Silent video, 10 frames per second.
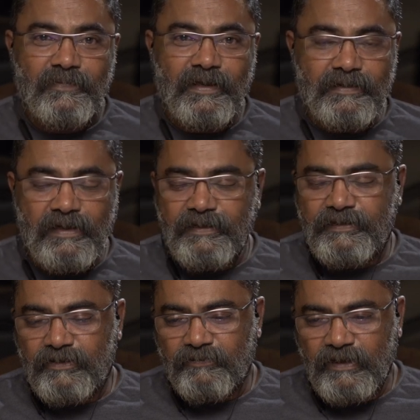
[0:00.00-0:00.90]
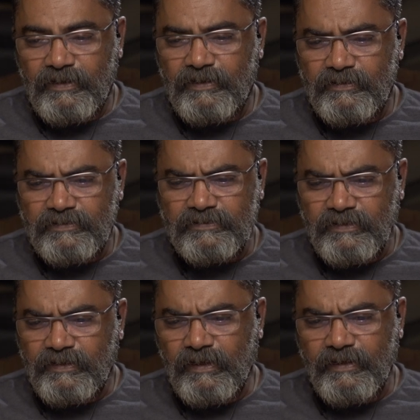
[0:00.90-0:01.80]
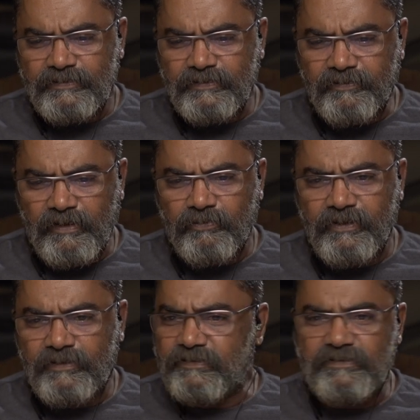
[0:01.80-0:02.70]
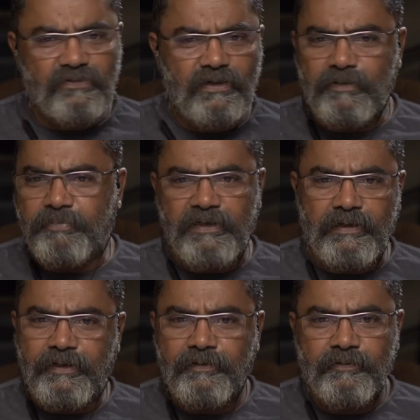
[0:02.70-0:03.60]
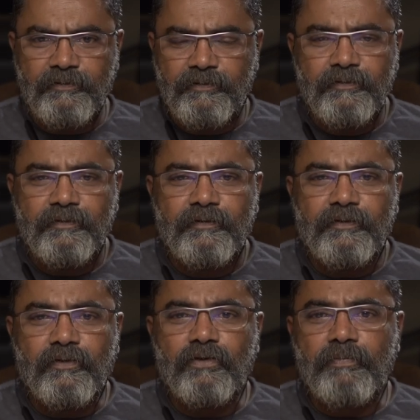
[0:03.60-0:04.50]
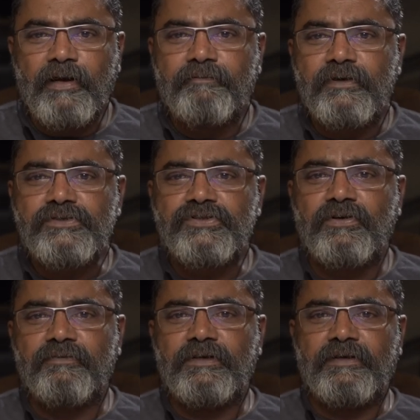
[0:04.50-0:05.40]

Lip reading: And the idea of hugging these three guys and drowning is not appealing, not my version of the